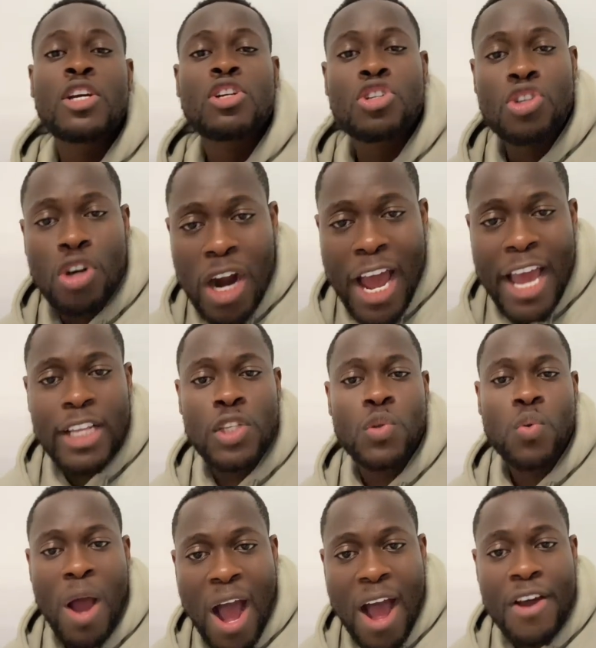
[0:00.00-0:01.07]
try
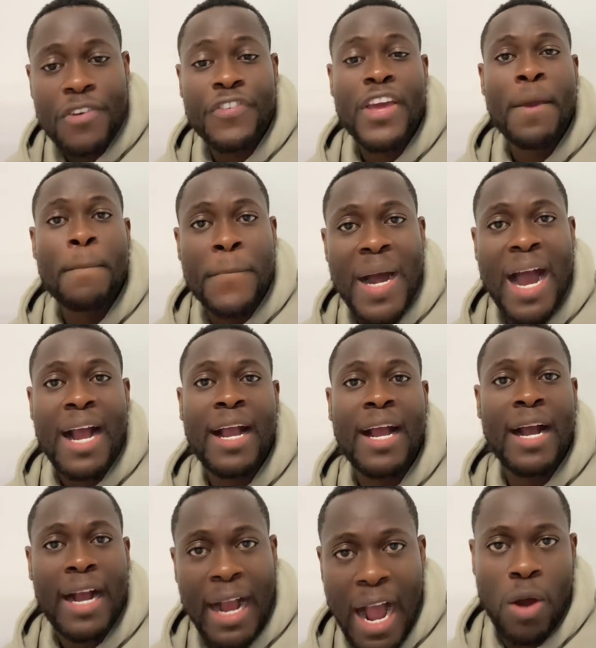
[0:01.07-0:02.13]
to have a bank
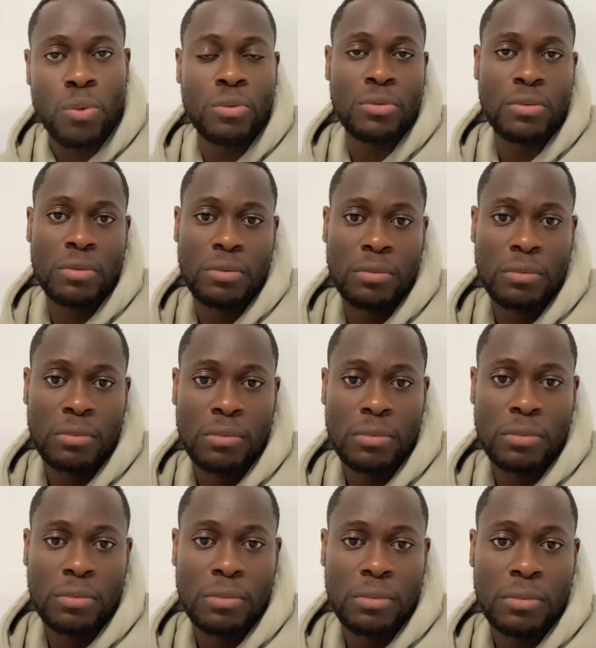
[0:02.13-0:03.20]
account.
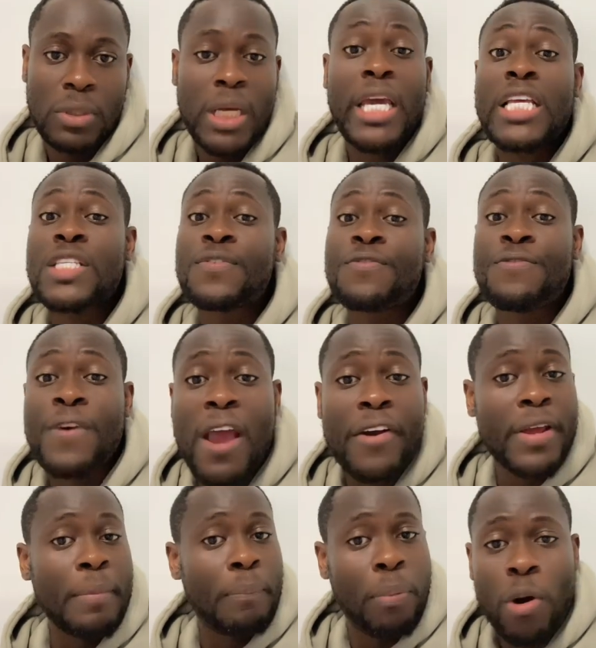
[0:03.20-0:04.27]
It's
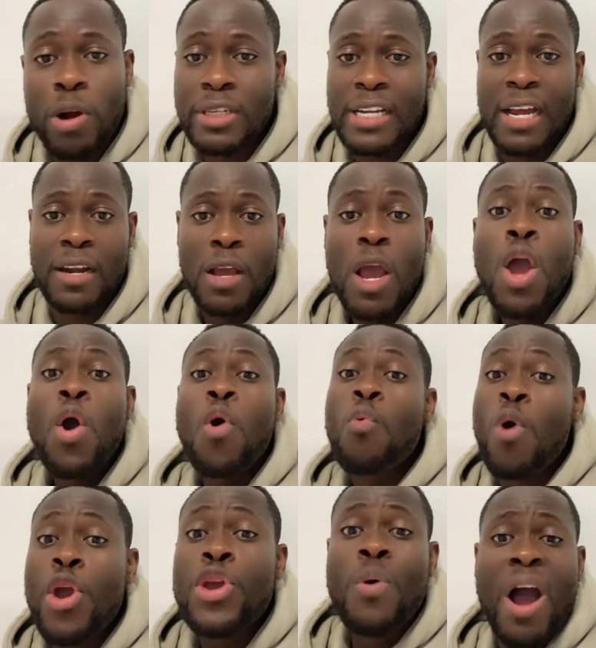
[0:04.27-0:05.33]
very important.
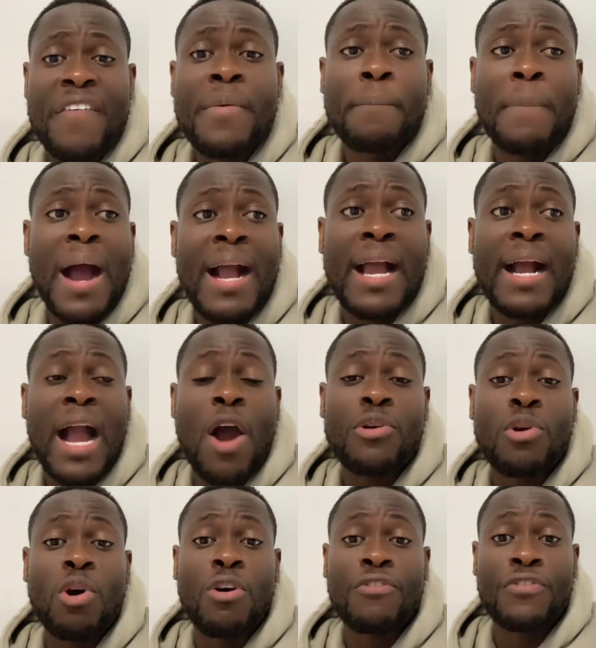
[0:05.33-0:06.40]
When you have a bank
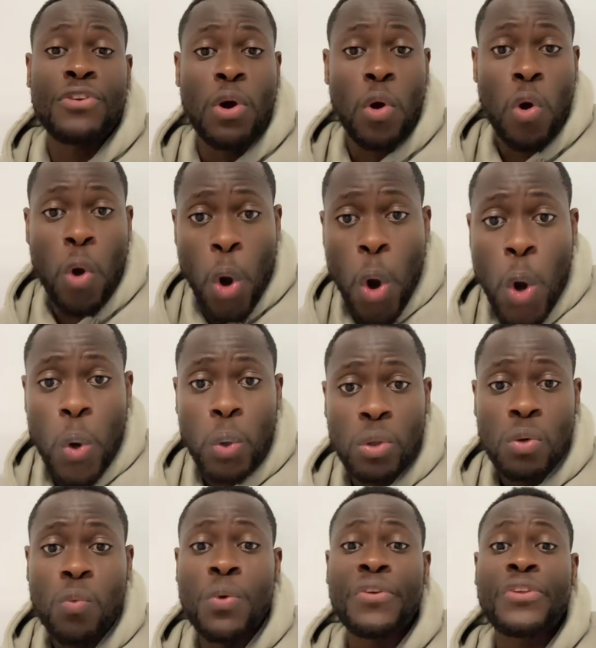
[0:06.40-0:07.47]
account of your
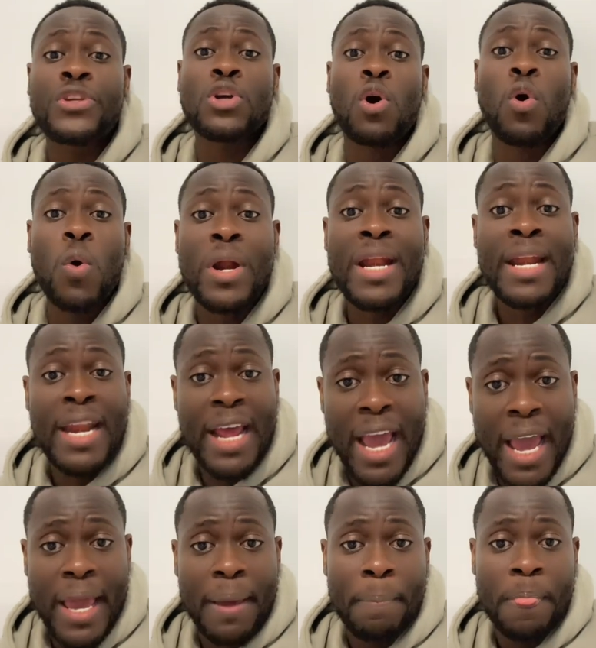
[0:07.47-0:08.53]
own with your own
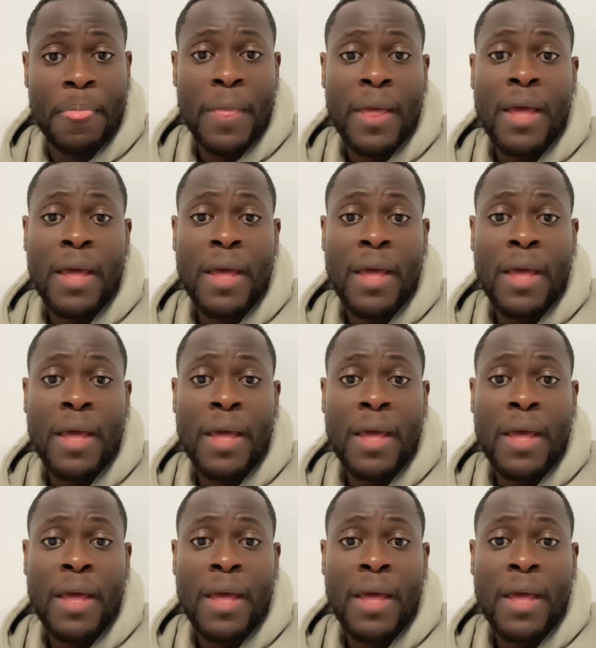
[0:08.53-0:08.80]
name,